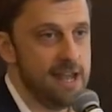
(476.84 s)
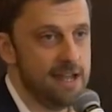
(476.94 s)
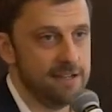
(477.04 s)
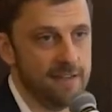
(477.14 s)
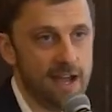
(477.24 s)

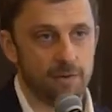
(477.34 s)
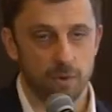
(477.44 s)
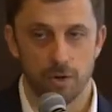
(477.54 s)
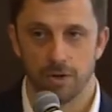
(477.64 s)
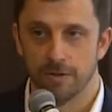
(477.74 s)
And in
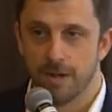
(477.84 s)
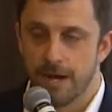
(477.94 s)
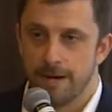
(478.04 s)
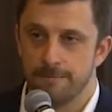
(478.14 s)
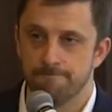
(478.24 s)
that role,
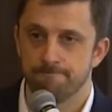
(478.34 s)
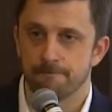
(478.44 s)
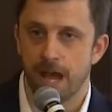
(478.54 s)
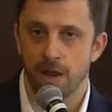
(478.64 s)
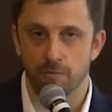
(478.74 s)

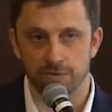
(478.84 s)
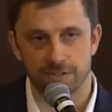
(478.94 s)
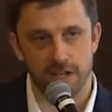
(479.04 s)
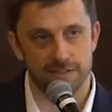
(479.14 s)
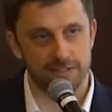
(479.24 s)
um, I
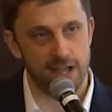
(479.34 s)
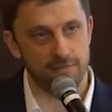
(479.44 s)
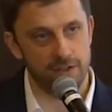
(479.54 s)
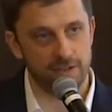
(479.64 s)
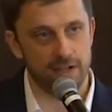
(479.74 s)
oversaw
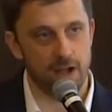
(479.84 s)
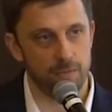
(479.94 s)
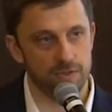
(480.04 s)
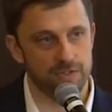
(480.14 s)
staff at the Commerce